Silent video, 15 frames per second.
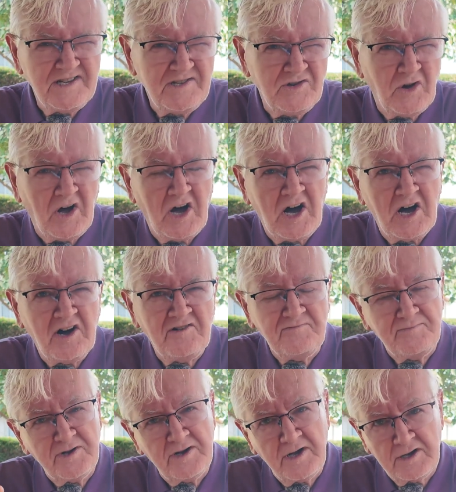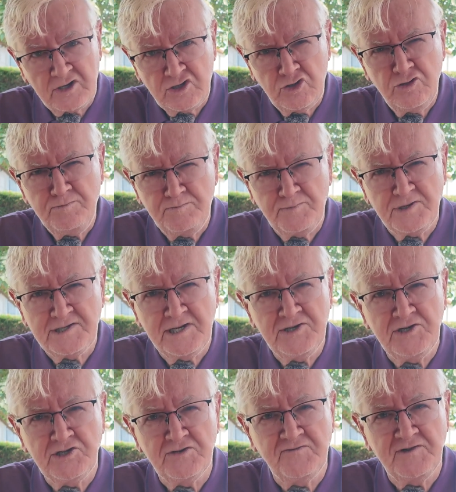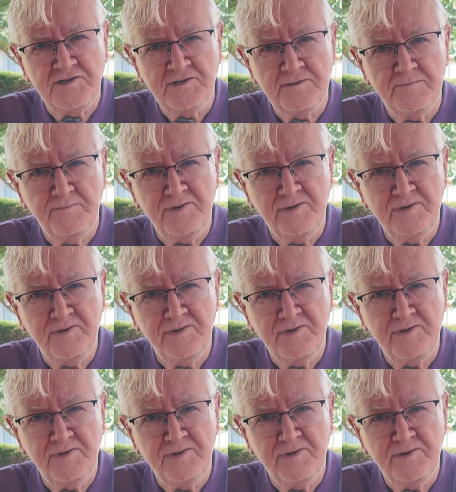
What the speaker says: not half, but a good percentage of this